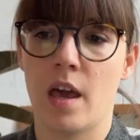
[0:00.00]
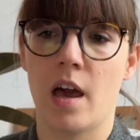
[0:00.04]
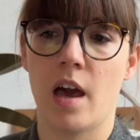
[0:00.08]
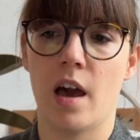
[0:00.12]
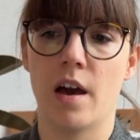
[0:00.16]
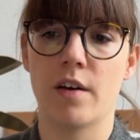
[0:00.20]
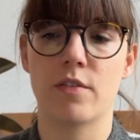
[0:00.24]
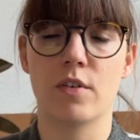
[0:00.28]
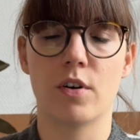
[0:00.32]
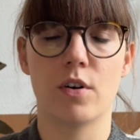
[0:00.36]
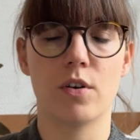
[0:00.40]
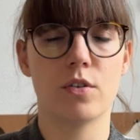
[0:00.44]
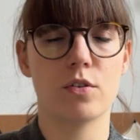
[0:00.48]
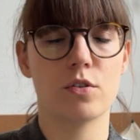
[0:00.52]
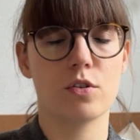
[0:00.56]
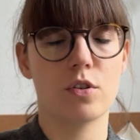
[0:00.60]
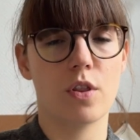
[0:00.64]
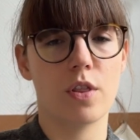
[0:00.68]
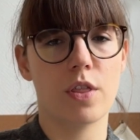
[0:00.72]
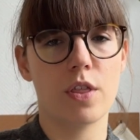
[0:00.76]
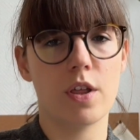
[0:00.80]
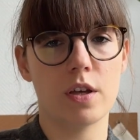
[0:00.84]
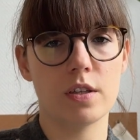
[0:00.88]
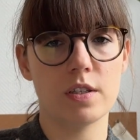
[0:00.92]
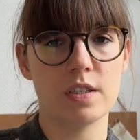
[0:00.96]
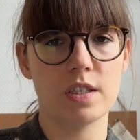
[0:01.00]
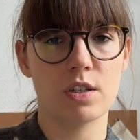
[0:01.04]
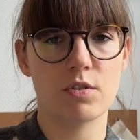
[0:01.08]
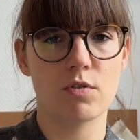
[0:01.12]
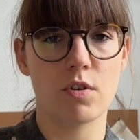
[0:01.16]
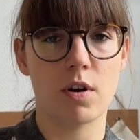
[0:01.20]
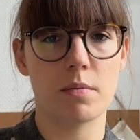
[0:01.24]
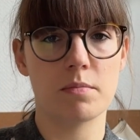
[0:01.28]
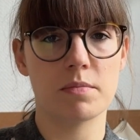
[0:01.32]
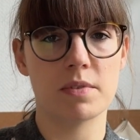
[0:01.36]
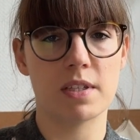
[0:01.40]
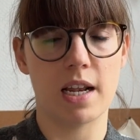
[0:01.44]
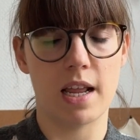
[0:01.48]
I've got 30
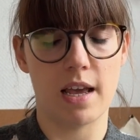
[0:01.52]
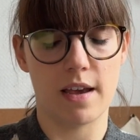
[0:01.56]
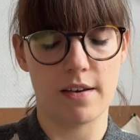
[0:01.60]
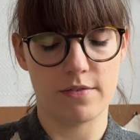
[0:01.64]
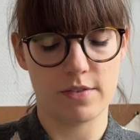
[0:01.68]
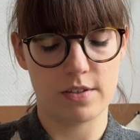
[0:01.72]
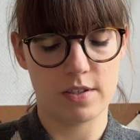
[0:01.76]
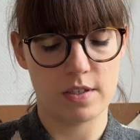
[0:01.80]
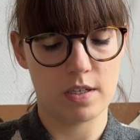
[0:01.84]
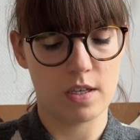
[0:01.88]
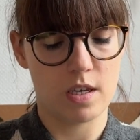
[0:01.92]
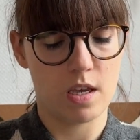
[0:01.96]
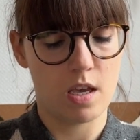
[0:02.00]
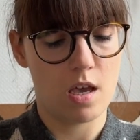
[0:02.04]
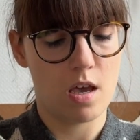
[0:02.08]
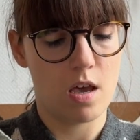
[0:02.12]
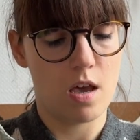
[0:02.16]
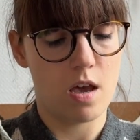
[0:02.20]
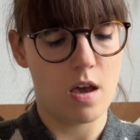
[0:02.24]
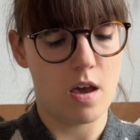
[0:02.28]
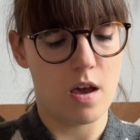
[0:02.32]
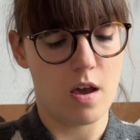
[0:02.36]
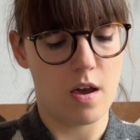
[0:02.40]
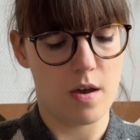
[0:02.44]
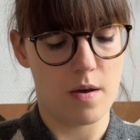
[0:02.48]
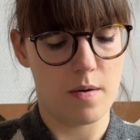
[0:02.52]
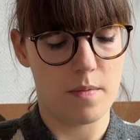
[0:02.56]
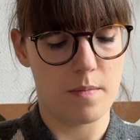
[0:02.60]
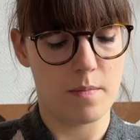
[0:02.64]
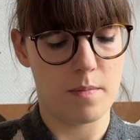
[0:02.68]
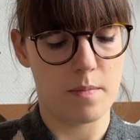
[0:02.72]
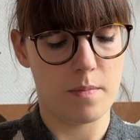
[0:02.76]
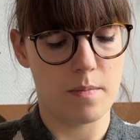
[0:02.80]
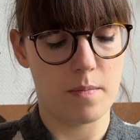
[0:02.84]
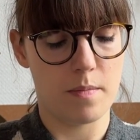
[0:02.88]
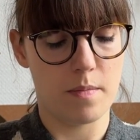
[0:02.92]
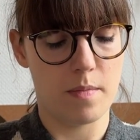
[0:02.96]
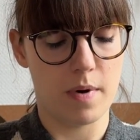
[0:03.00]
grams left.
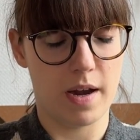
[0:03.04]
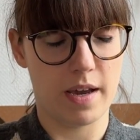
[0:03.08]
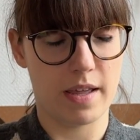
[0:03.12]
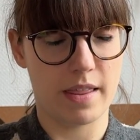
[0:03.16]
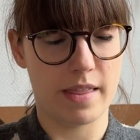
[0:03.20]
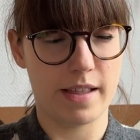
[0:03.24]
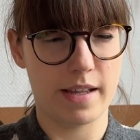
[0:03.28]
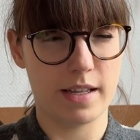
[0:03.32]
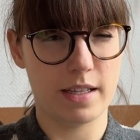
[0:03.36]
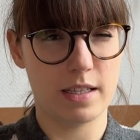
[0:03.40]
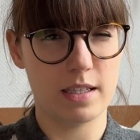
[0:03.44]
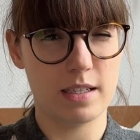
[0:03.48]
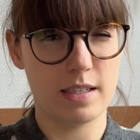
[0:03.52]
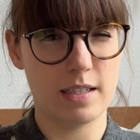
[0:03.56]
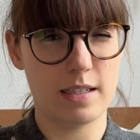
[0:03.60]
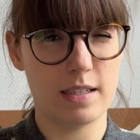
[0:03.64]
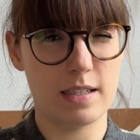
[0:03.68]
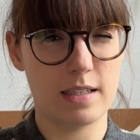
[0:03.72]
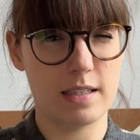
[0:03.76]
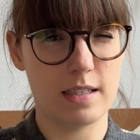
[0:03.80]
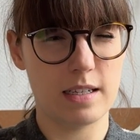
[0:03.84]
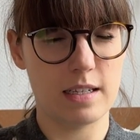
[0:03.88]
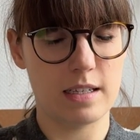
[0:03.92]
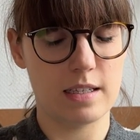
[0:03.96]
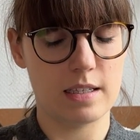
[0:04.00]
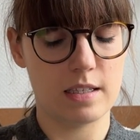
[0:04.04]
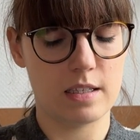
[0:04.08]
I think this is knit